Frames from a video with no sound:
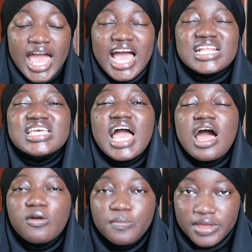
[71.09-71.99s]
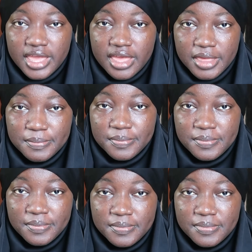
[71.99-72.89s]
and the RPM
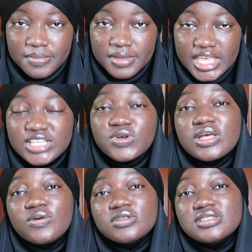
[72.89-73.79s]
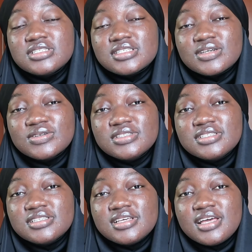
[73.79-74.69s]
is what I want to discuss,